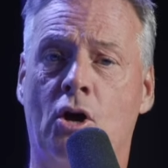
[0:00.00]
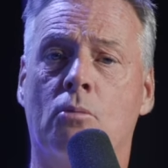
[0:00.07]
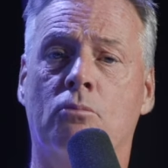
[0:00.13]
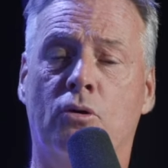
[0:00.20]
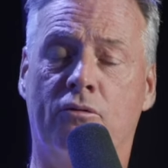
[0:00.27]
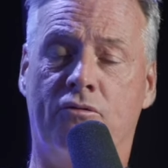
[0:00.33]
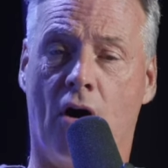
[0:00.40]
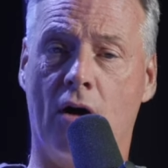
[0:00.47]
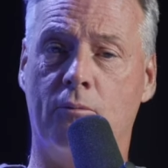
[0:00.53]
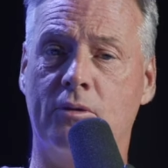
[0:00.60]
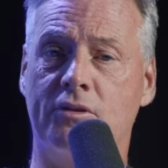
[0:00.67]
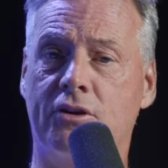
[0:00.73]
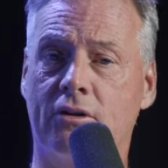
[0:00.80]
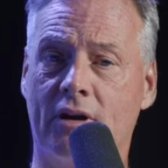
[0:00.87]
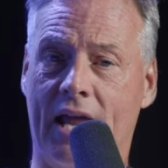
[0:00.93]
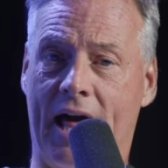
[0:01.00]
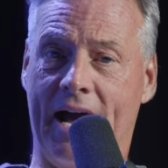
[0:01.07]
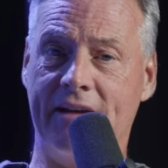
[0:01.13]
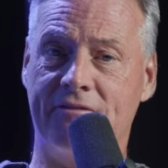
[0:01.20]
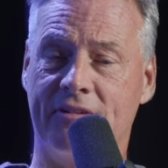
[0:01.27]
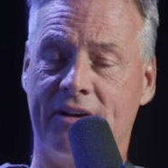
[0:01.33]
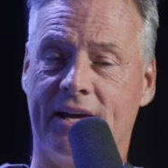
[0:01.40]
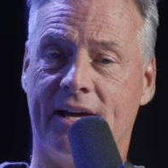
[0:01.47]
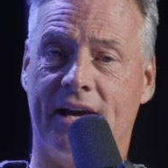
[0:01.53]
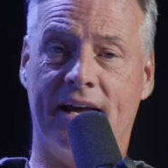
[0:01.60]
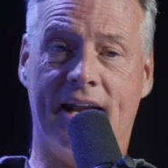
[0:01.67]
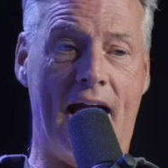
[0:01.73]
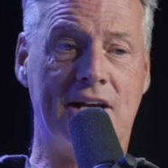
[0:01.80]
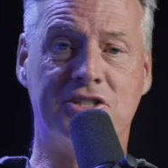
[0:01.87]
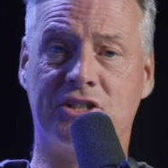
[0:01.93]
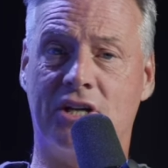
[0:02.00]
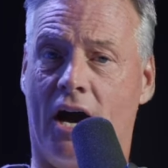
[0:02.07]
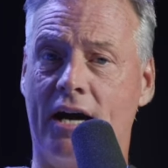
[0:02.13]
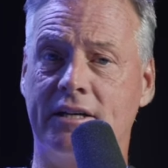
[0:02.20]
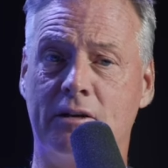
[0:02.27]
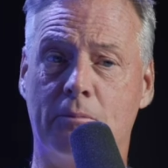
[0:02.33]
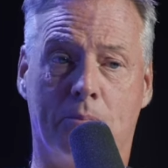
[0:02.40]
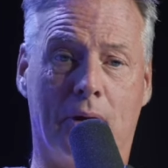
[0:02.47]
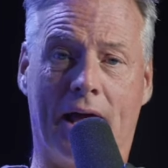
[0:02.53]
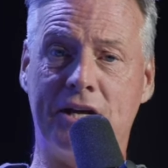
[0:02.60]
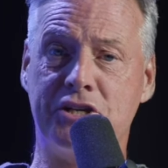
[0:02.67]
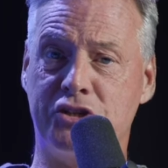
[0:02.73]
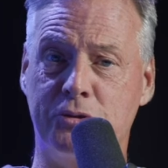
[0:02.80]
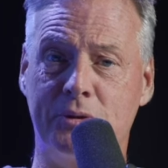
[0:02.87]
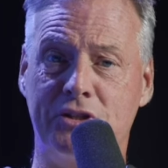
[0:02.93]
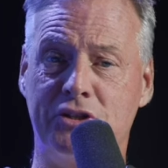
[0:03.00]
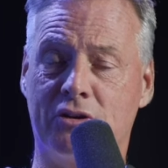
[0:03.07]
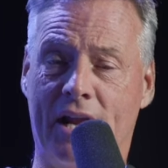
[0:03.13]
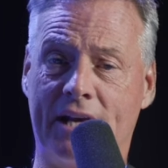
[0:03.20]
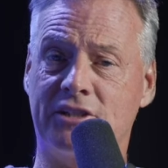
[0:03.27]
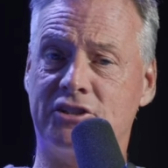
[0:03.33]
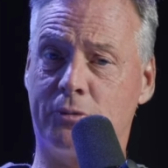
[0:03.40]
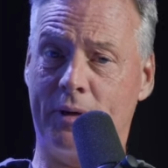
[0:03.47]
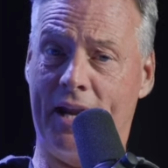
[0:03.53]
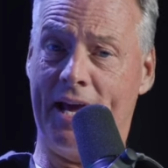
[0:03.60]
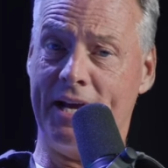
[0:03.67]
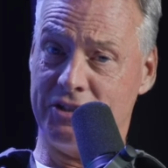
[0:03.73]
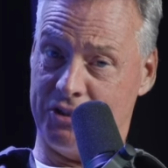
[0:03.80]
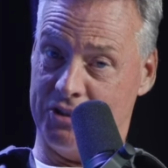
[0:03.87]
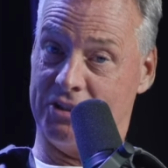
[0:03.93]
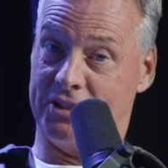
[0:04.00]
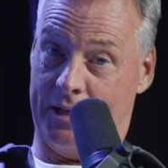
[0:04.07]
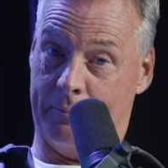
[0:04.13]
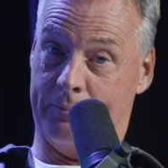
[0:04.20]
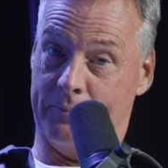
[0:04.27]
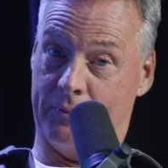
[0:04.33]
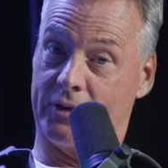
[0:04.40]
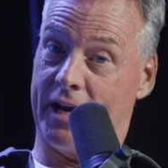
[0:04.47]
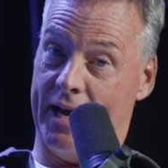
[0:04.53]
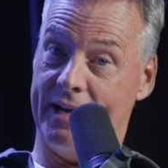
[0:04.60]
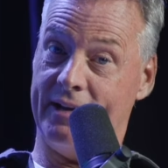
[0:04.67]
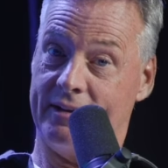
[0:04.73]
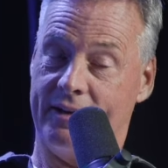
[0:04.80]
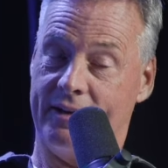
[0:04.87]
Move on with your life and ask God to bless you in your next relationship, okay? Yeah.